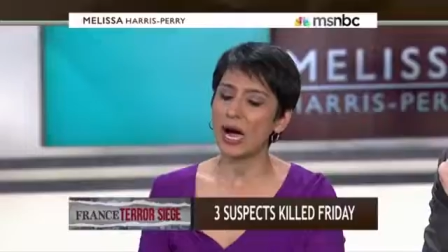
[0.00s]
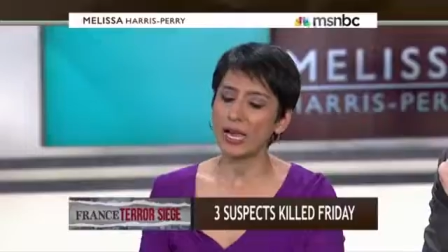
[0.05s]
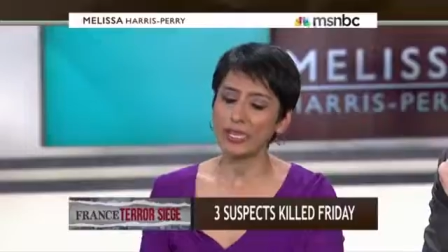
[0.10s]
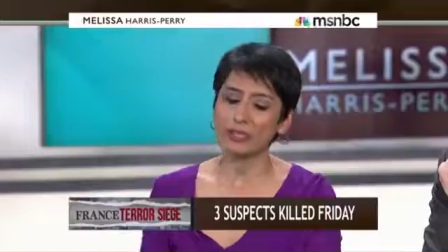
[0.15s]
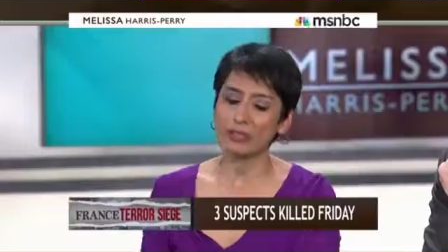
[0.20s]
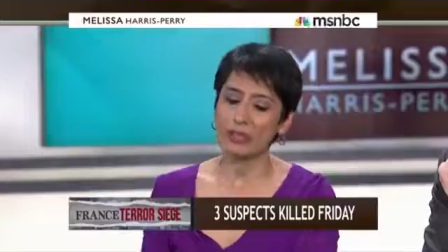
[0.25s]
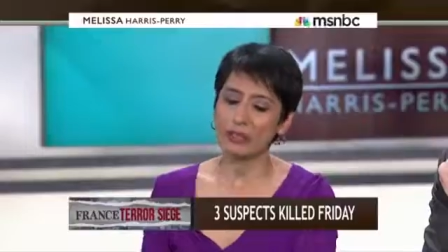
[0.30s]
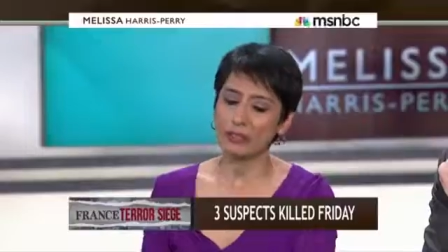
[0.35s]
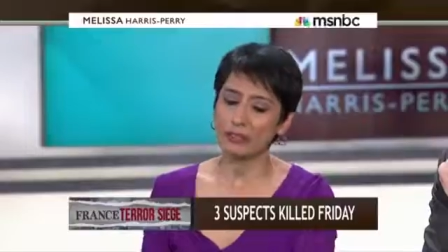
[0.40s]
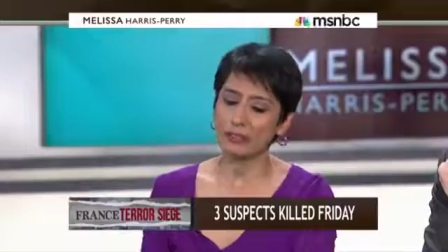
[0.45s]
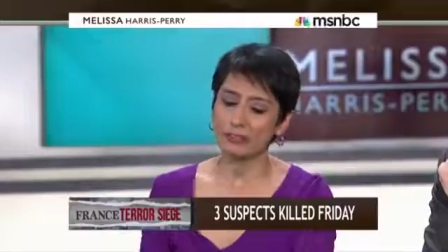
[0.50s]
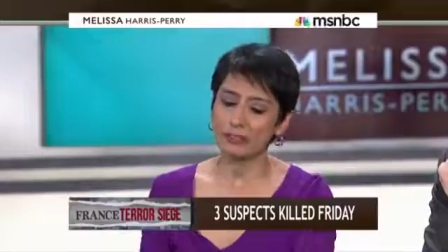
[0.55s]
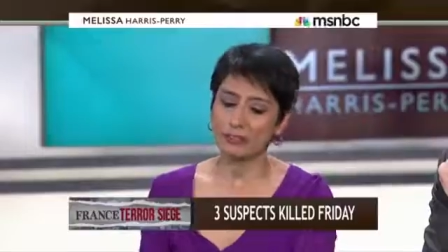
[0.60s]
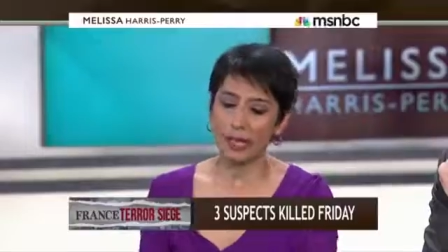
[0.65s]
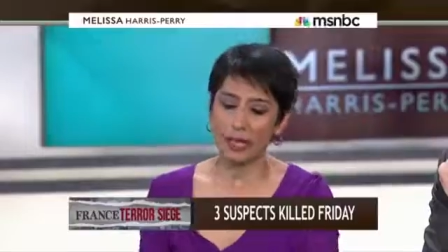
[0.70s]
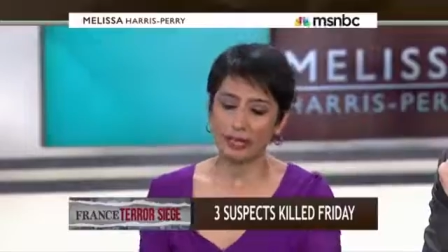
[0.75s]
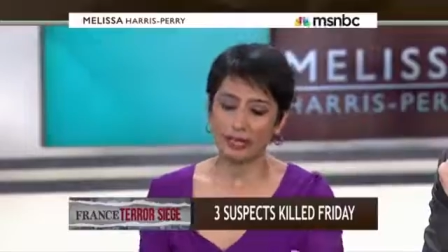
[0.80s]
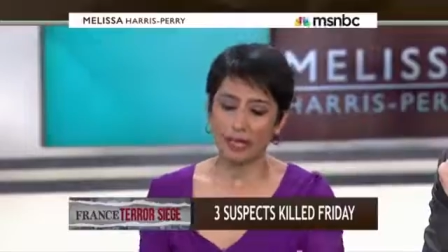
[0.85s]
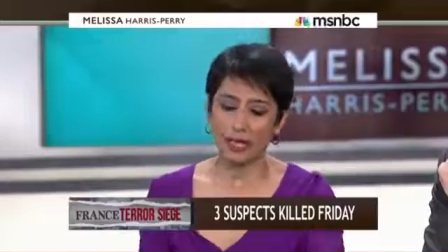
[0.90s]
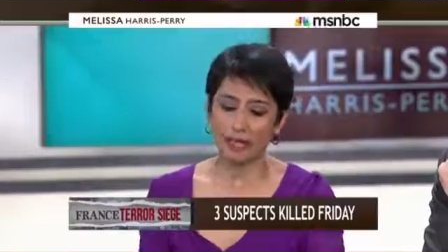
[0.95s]
I think the
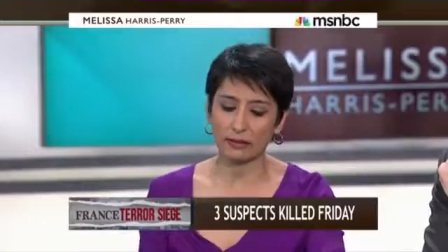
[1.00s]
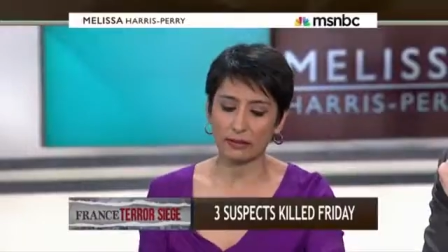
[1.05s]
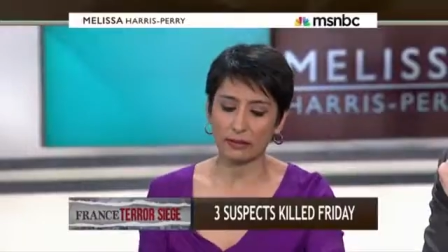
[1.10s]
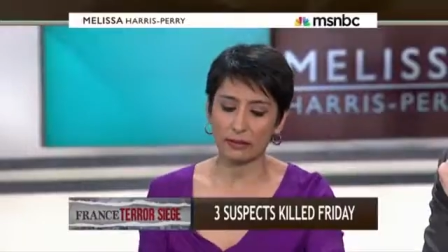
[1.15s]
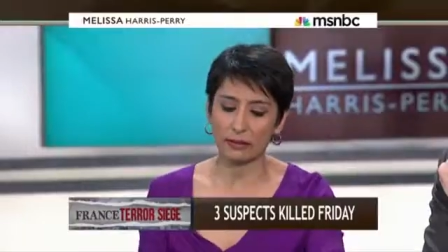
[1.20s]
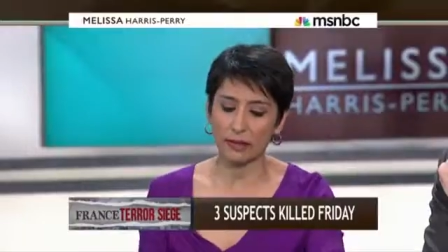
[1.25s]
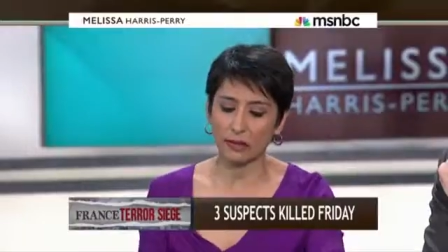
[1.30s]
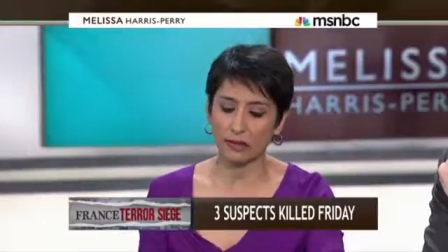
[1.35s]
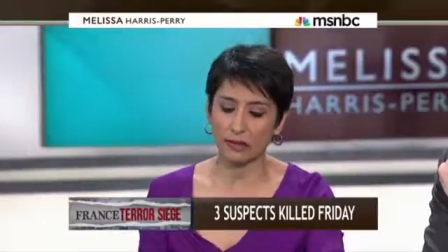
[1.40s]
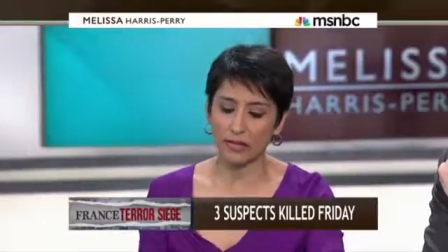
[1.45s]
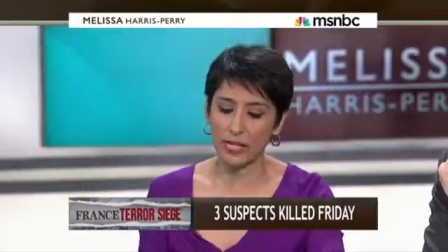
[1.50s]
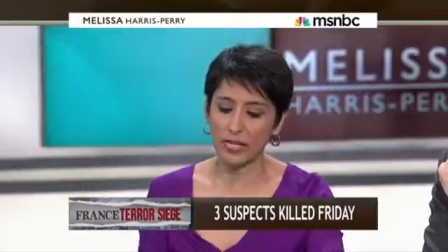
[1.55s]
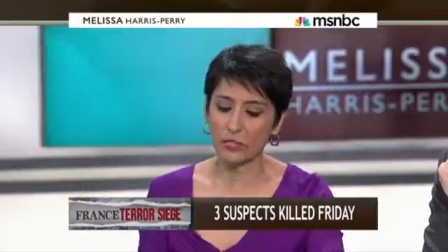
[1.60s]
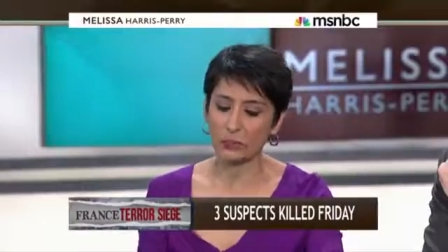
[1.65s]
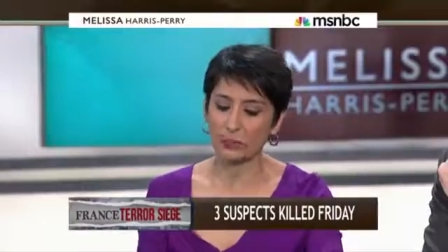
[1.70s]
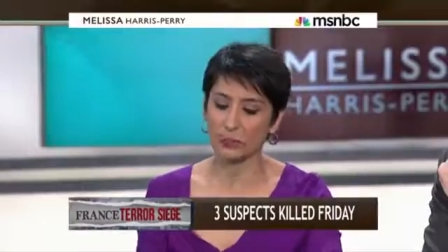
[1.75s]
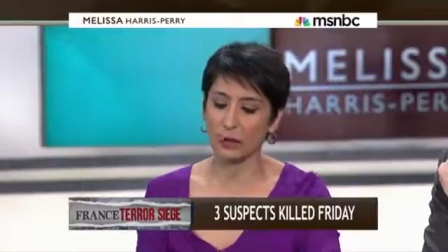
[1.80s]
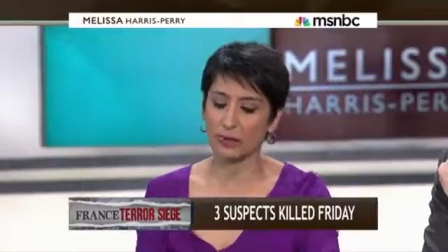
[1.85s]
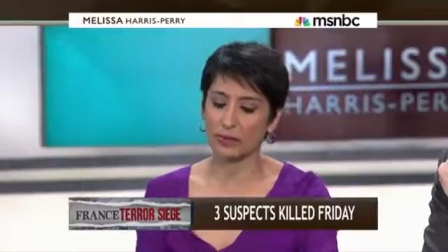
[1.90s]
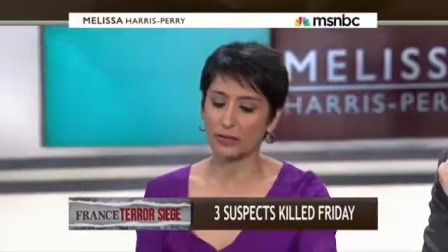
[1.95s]
fact fact that you know
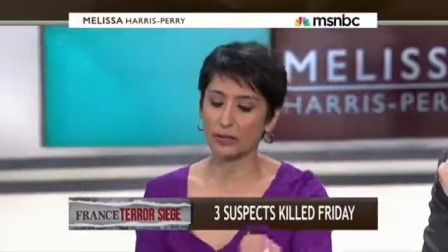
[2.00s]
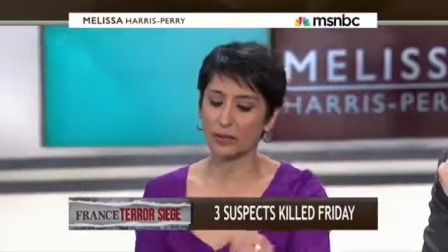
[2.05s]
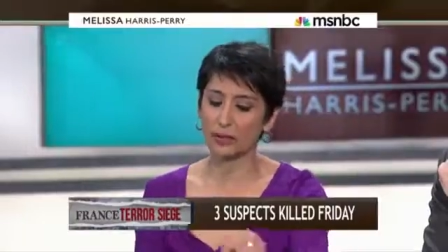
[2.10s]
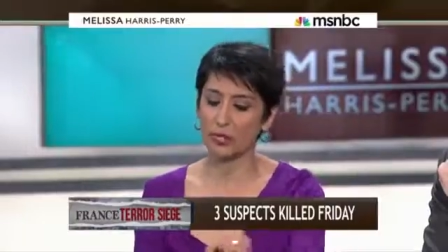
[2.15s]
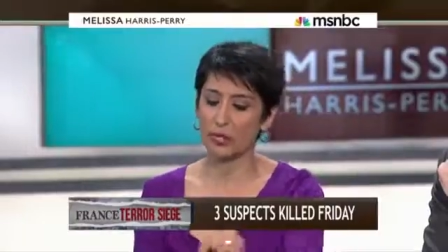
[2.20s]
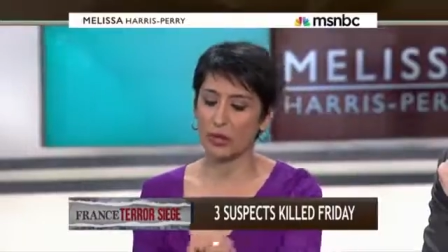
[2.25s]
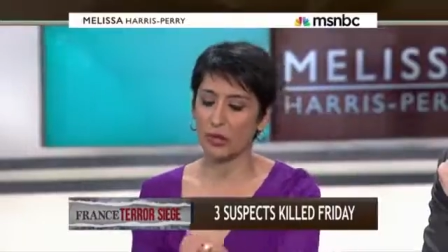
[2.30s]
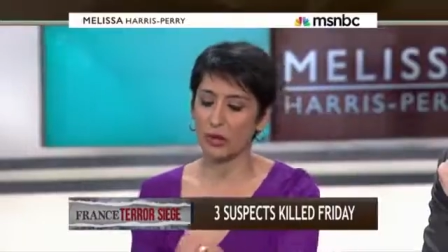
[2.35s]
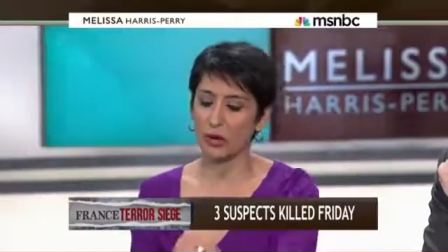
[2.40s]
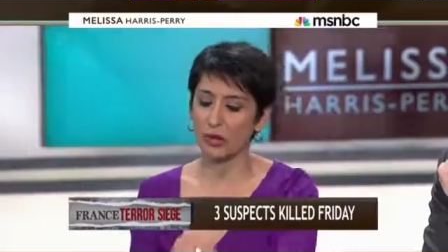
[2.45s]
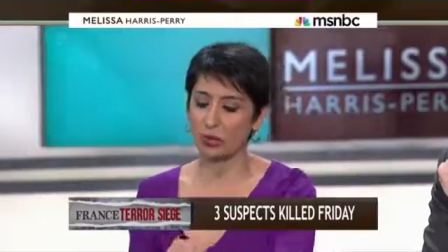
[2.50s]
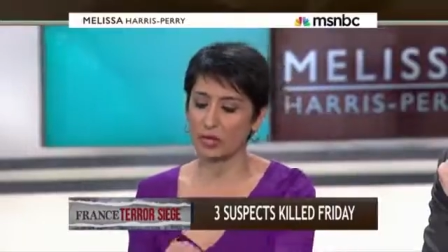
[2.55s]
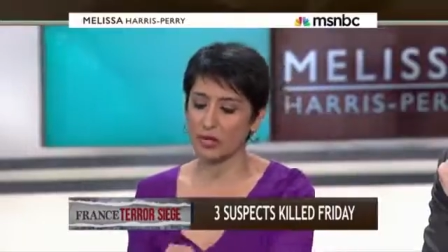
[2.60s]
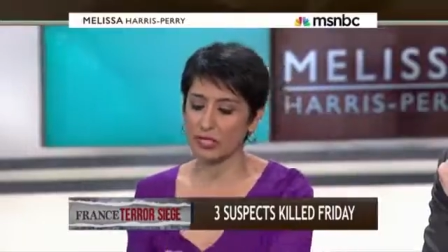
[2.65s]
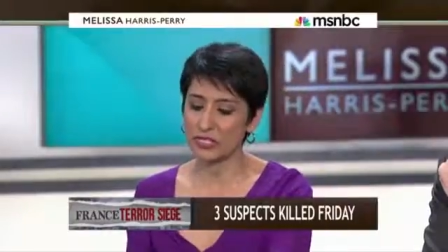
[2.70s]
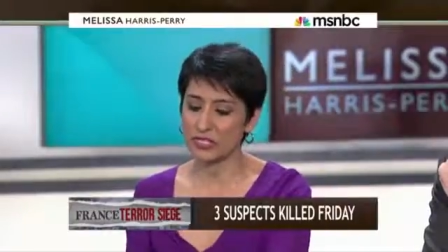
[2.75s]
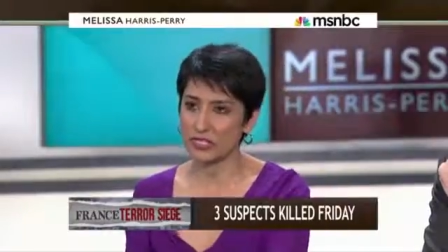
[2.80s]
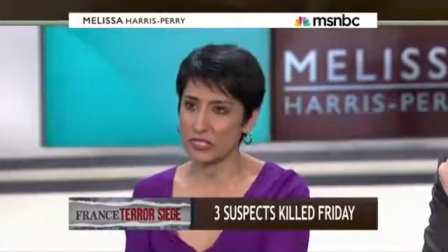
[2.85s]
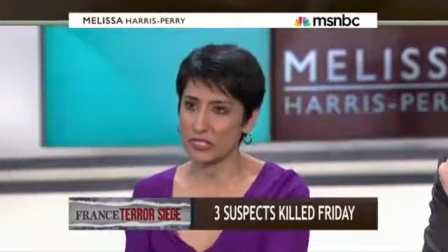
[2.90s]
these brothers were in